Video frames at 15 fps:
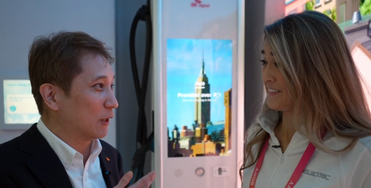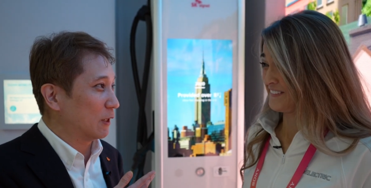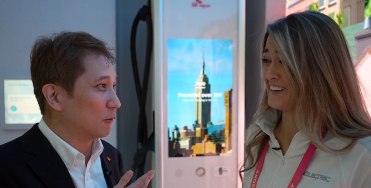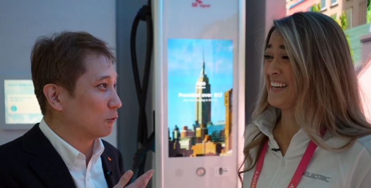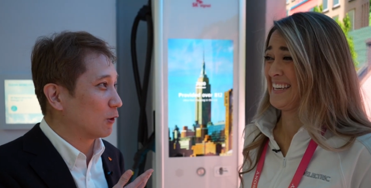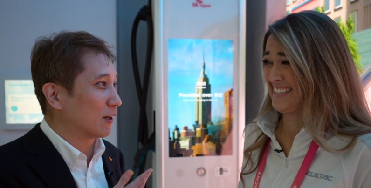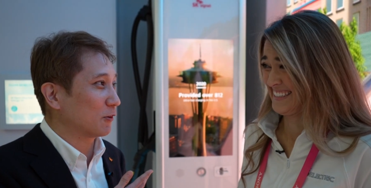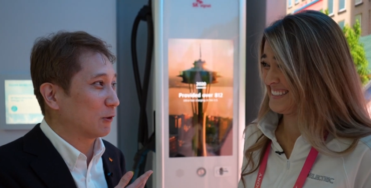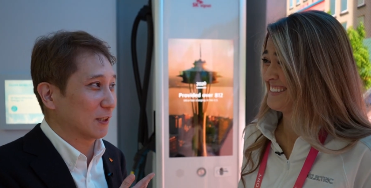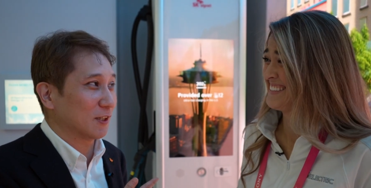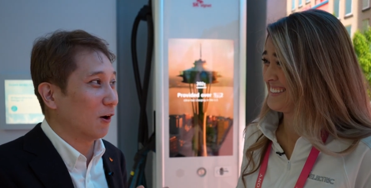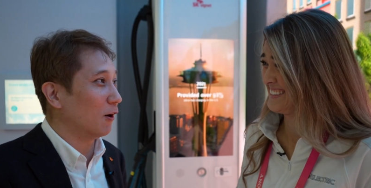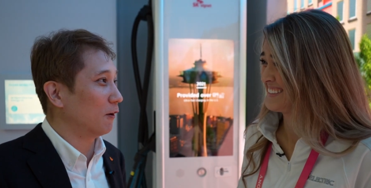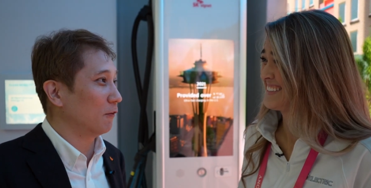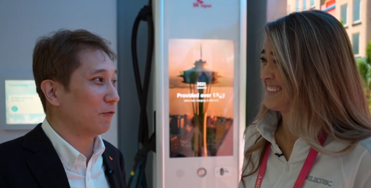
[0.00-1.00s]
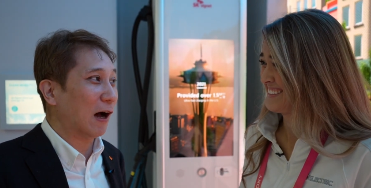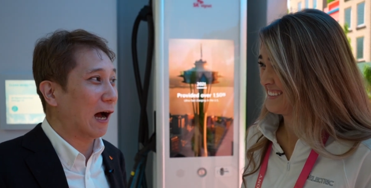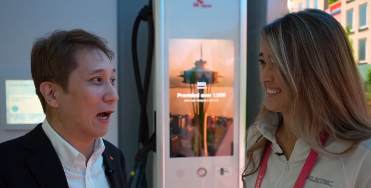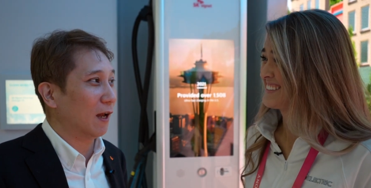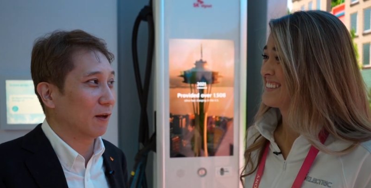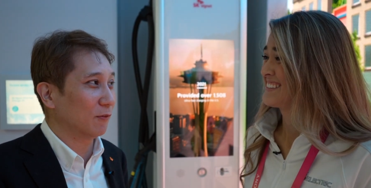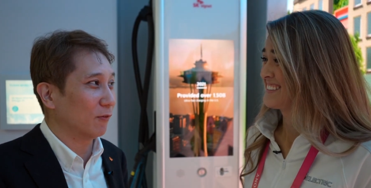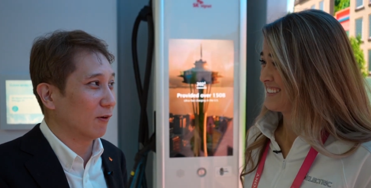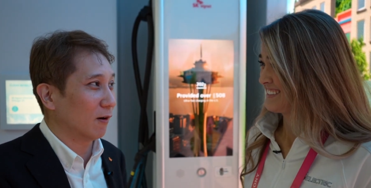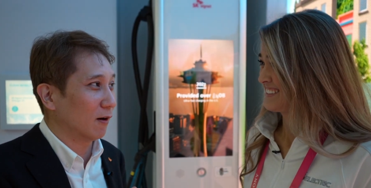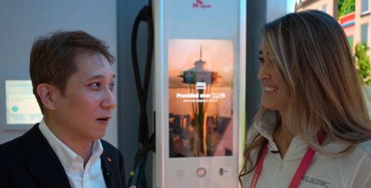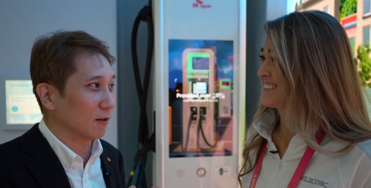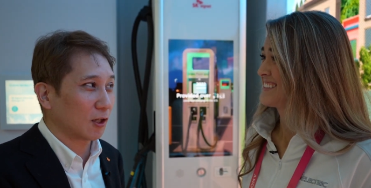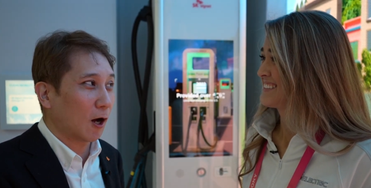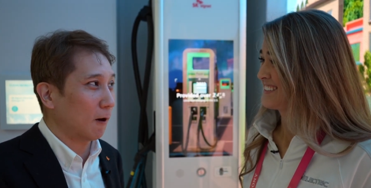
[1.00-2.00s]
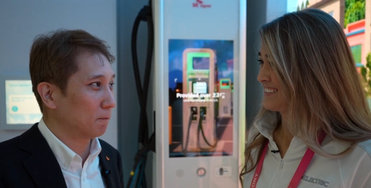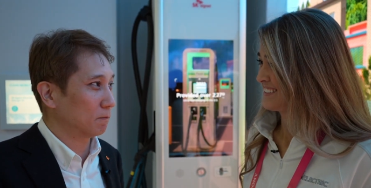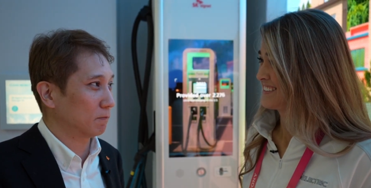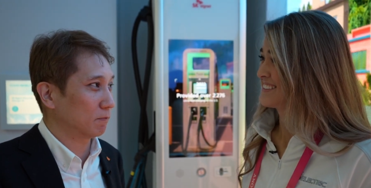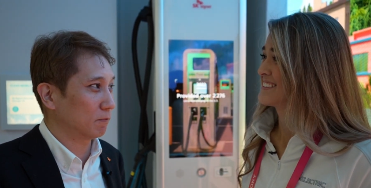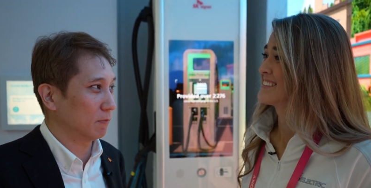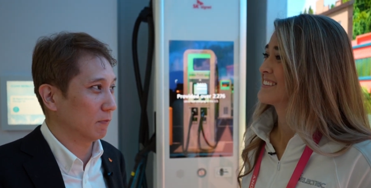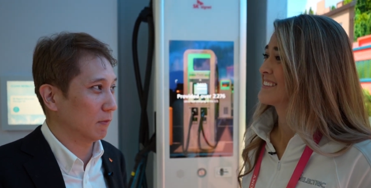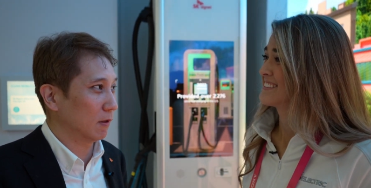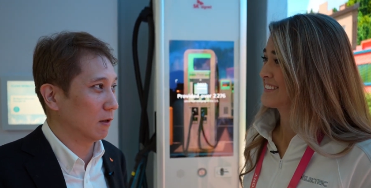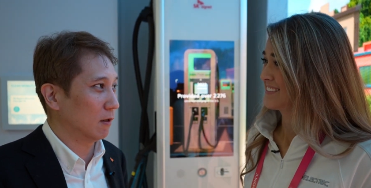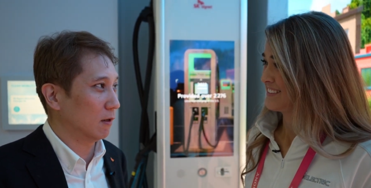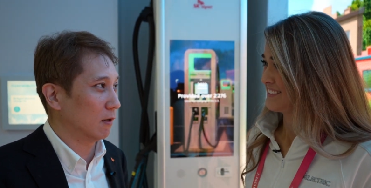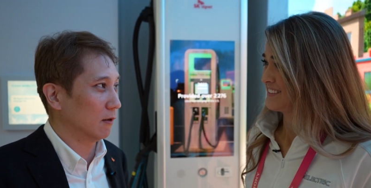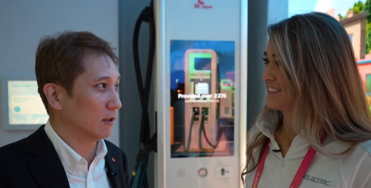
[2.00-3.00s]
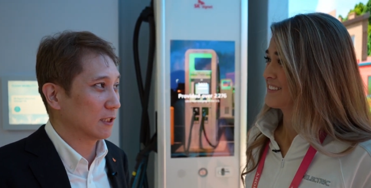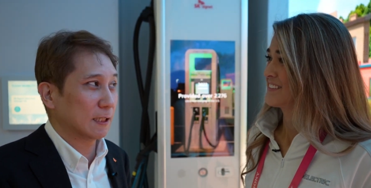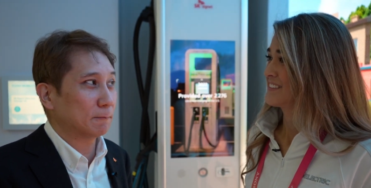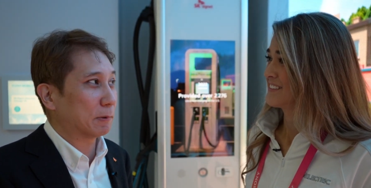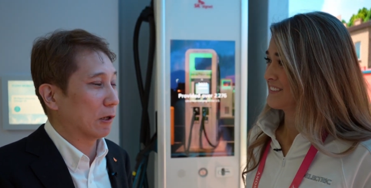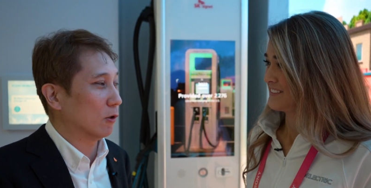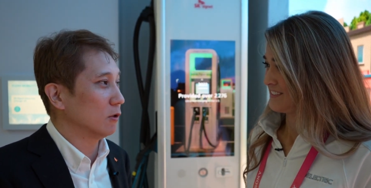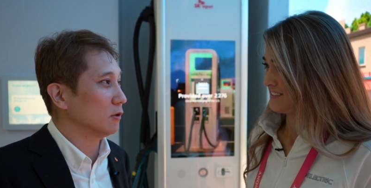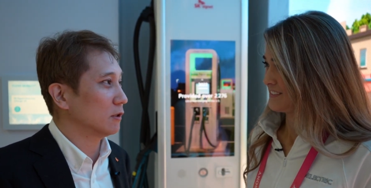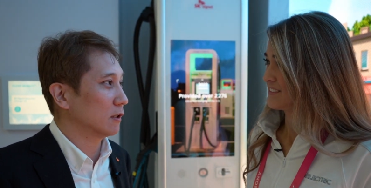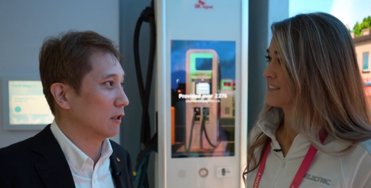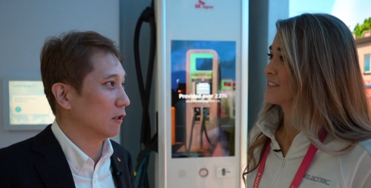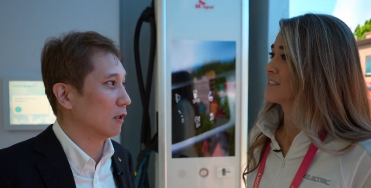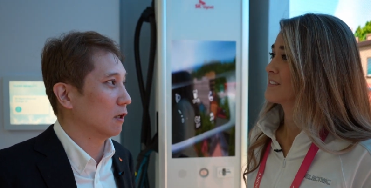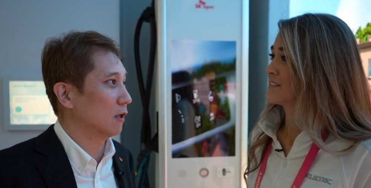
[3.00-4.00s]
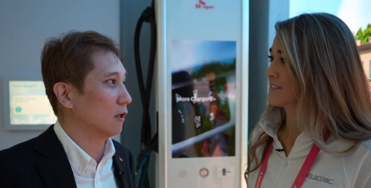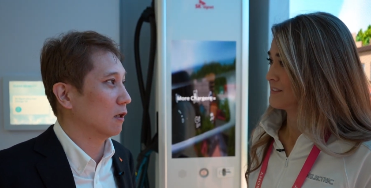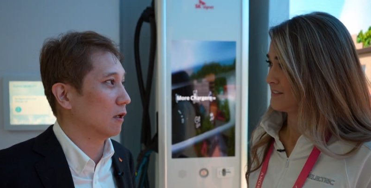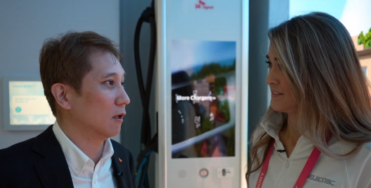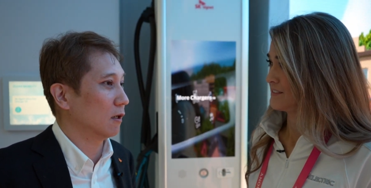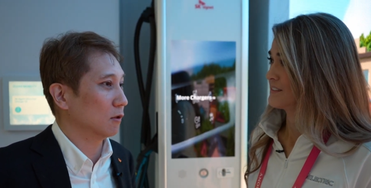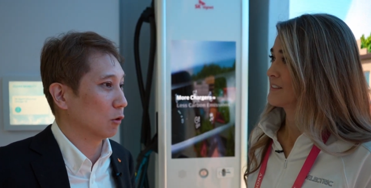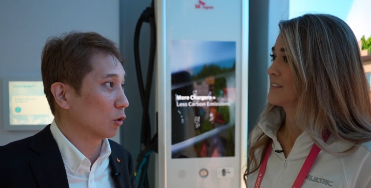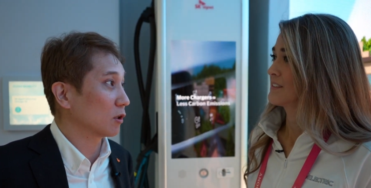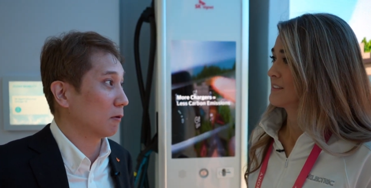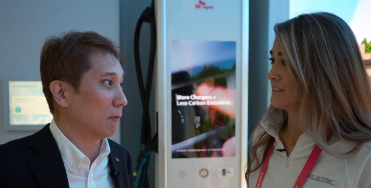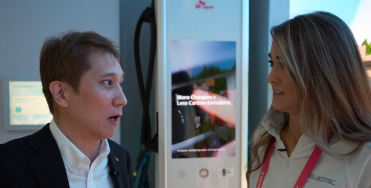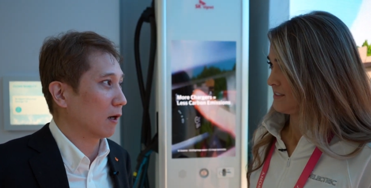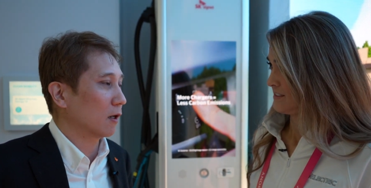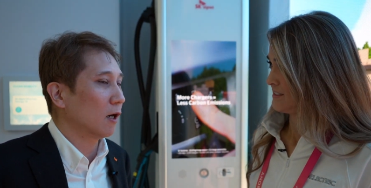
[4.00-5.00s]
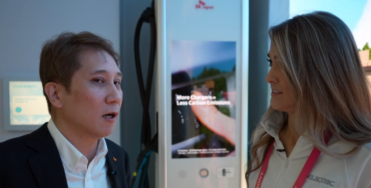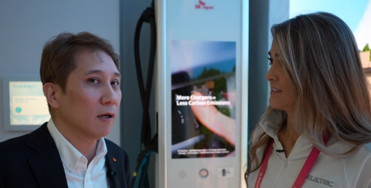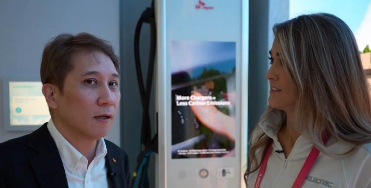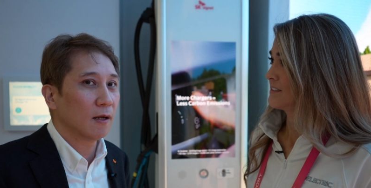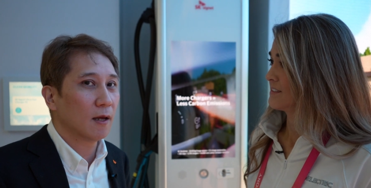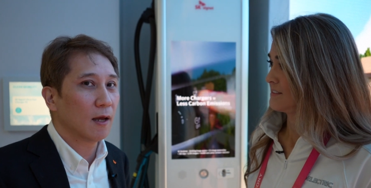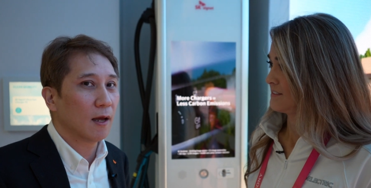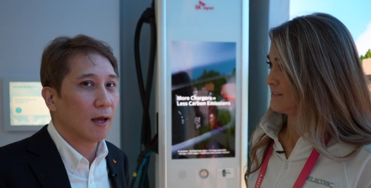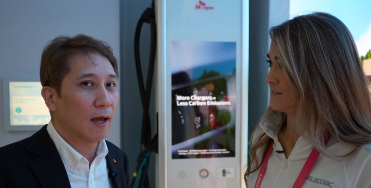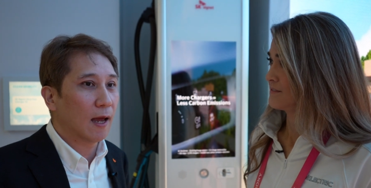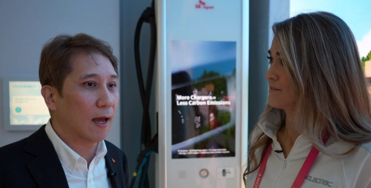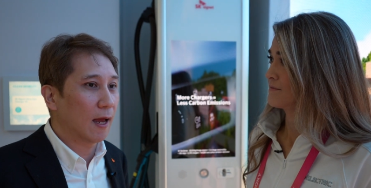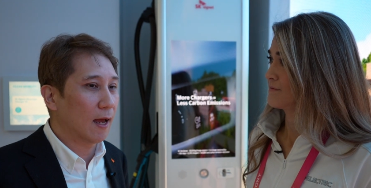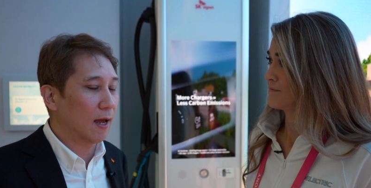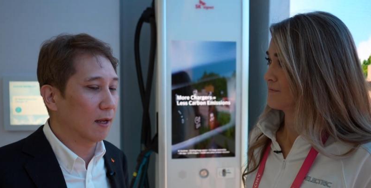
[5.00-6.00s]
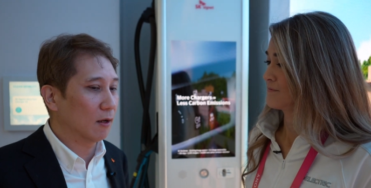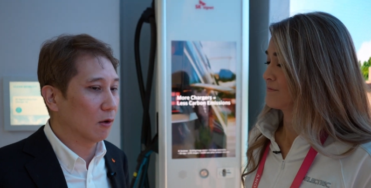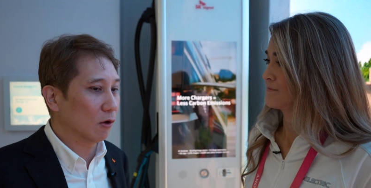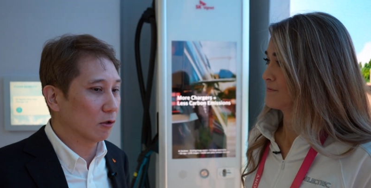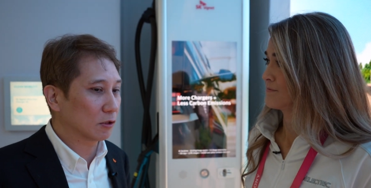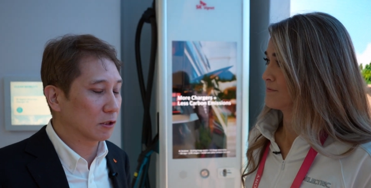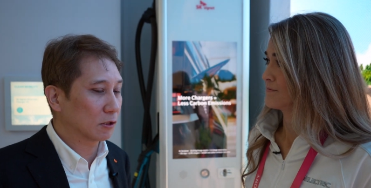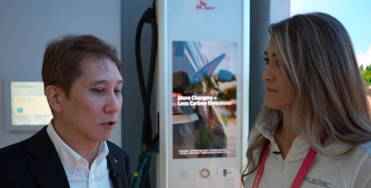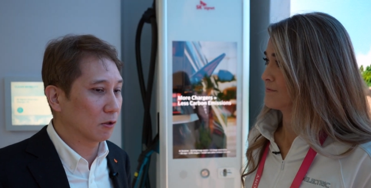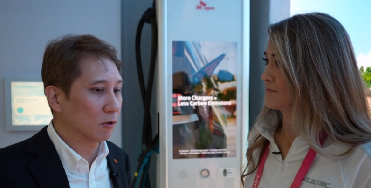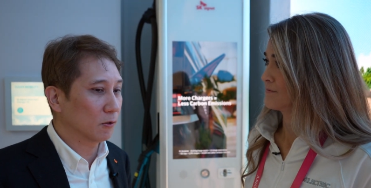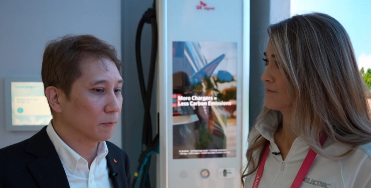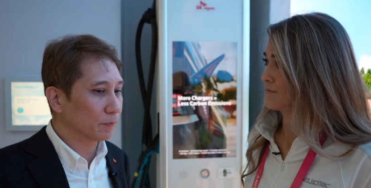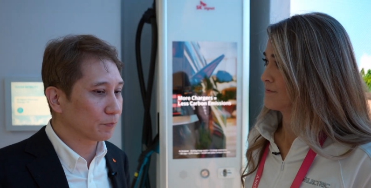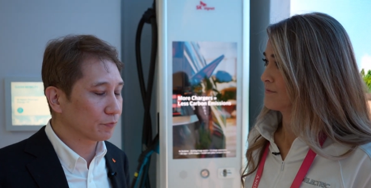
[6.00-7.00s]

Speaker 1: we work with all 5 top CPOs in the North America, and also